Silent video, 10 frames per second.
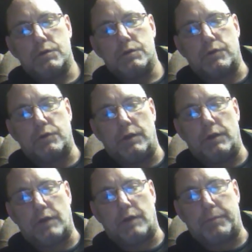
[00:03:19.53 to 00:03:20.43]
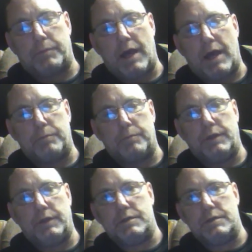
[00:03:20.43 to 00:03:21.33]
Screw on the top cap.
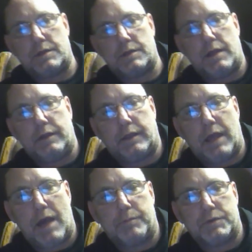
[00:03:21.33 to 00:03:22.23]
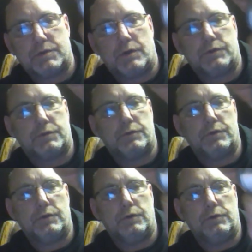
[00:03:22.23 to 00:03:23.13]
The inside of the cap is also
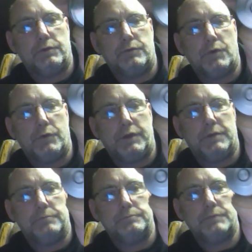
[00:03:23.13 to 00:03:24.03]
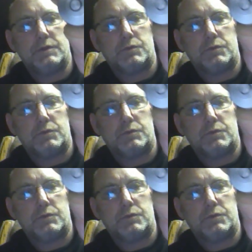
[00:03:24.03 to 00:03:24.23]
the gold and rhodium as